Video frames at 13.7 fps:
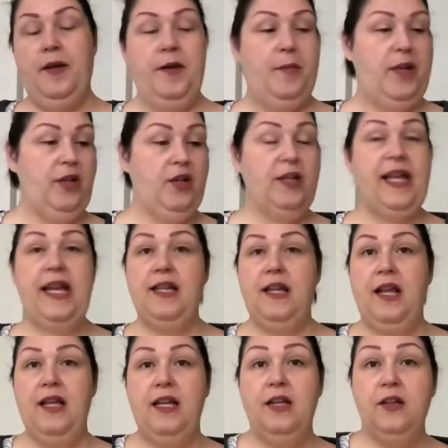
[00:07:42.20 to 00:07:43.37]
But it looked like
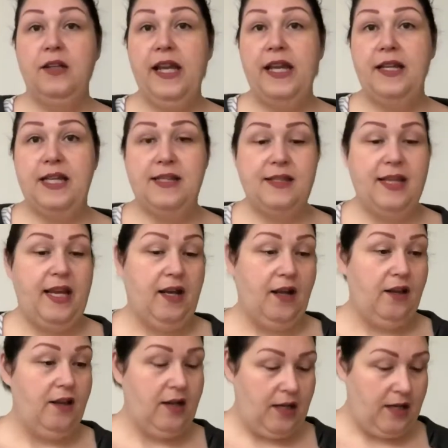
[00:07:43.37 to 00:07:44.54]
a nice
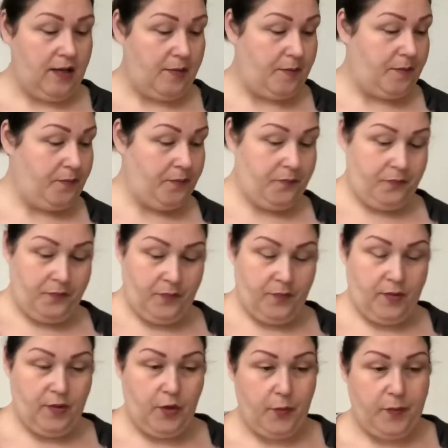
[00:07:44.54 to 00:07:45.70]
scale.
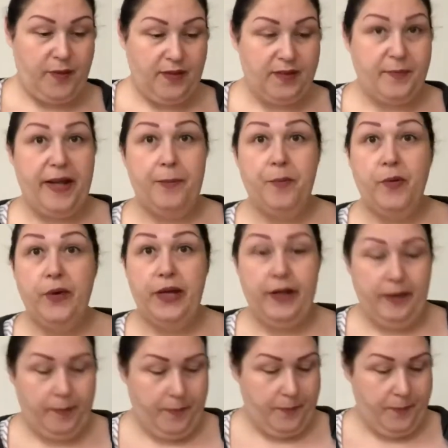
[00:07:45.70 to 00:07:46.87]
Open this bad boy up.